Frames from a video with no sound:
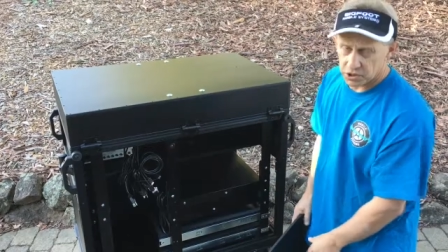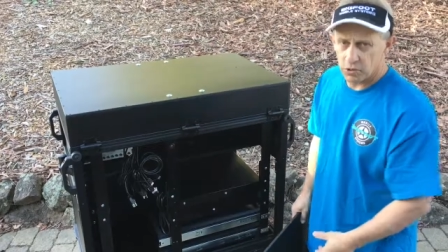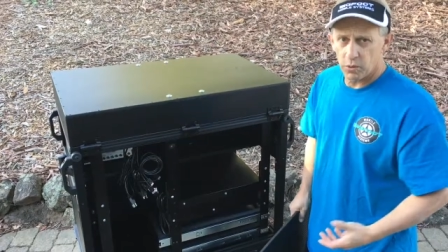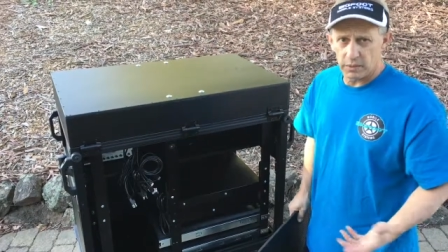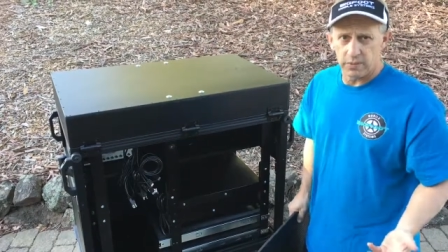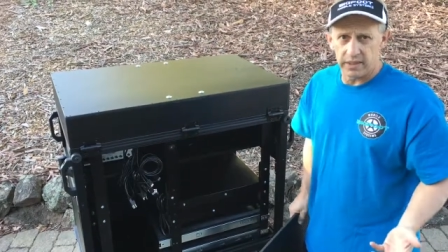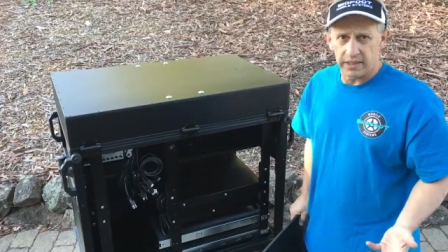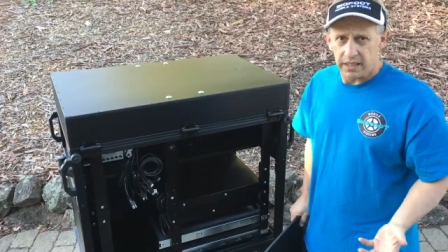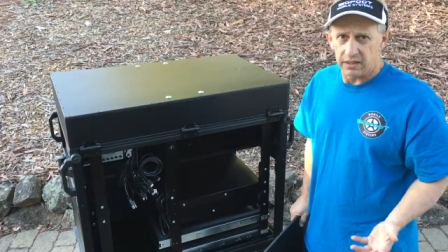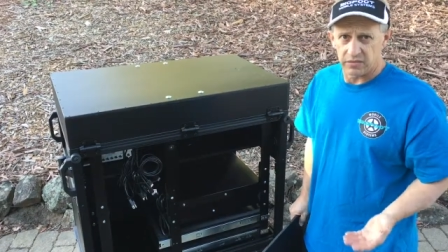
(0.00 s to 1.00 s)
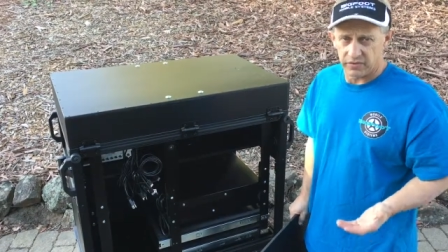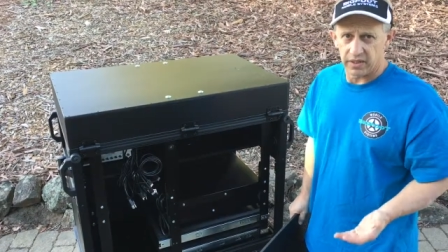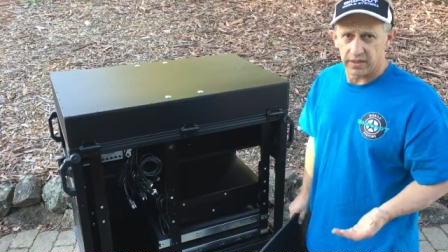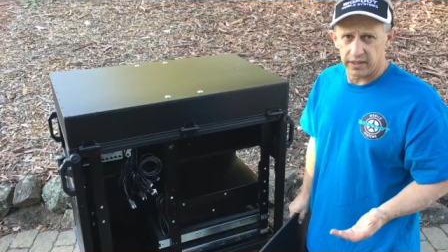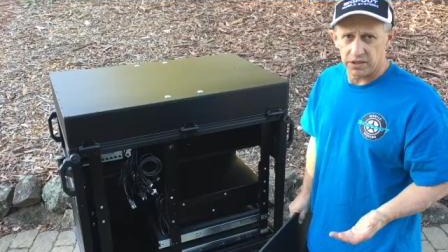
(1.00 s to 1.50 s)
equipment needs
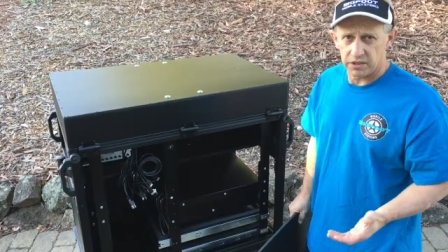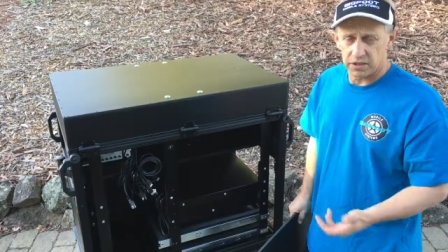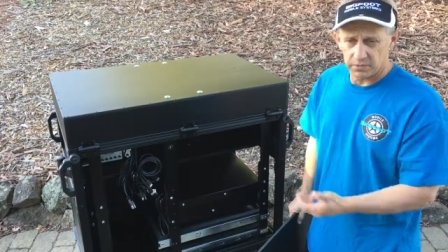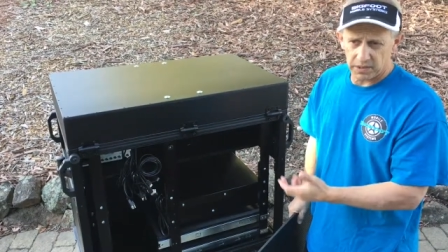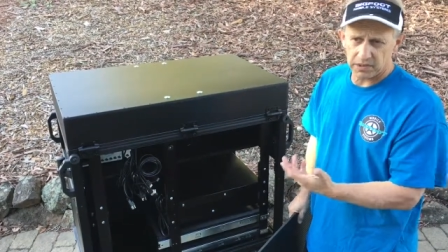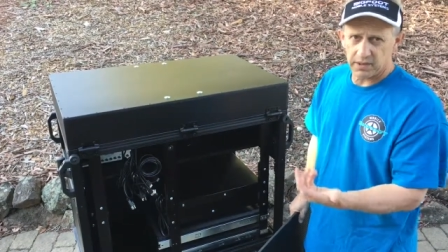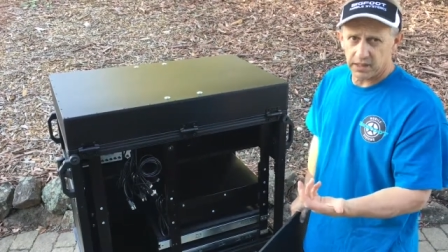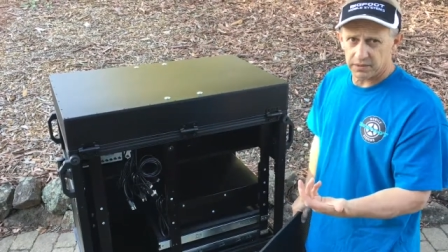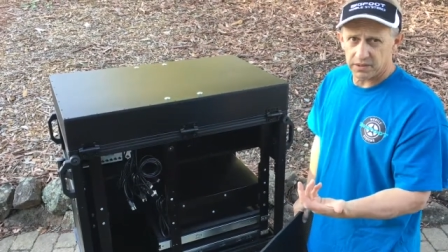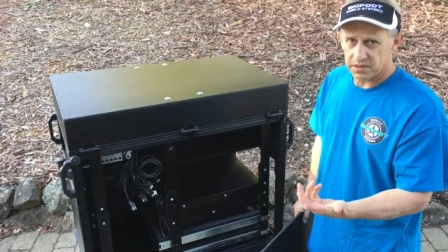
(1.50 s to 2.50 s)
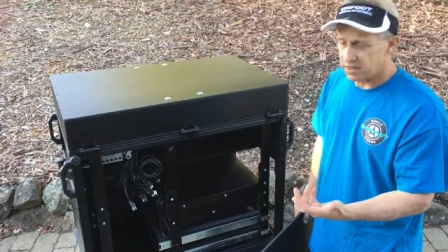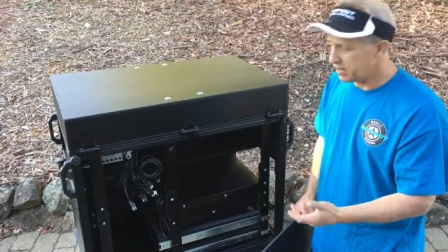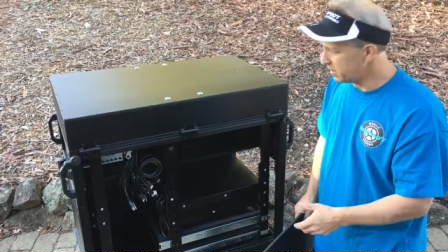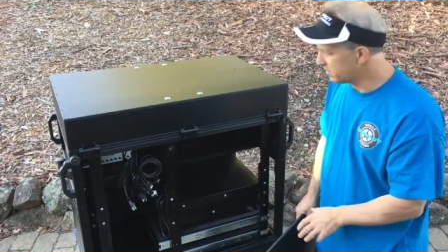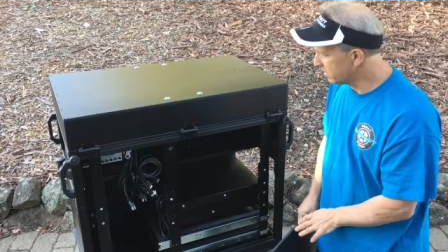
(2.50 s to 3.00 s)
ventilation, especially out the
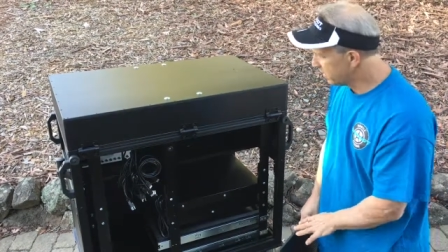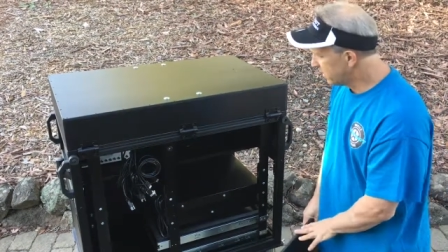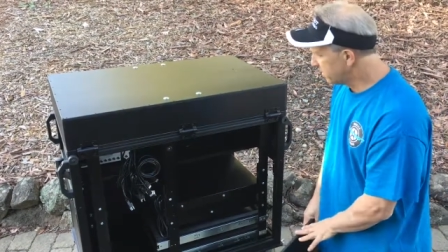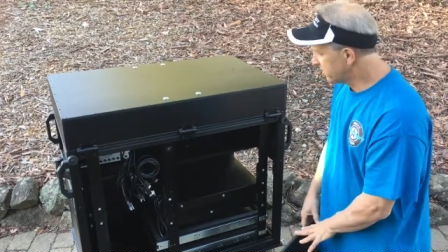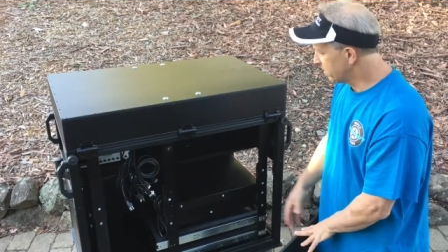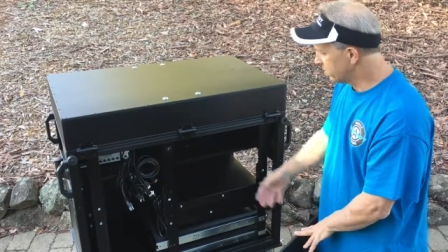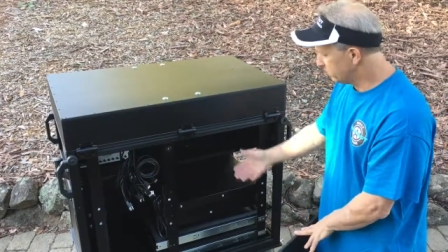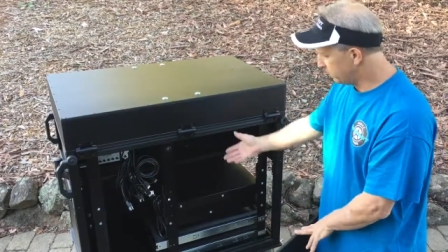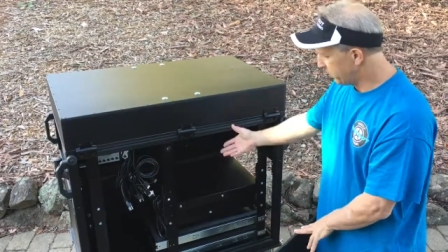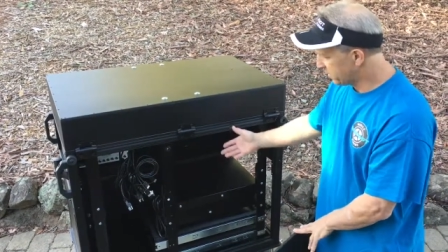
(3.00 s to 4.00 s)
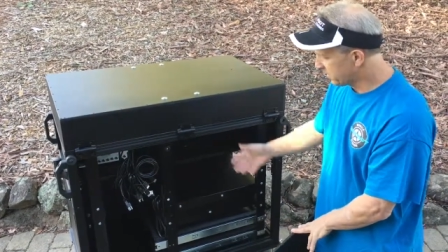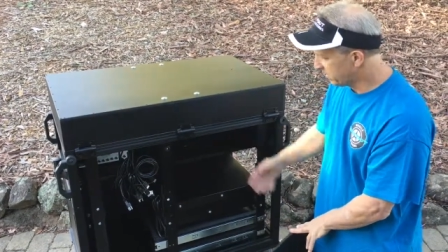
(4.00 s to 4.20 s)
sides. So this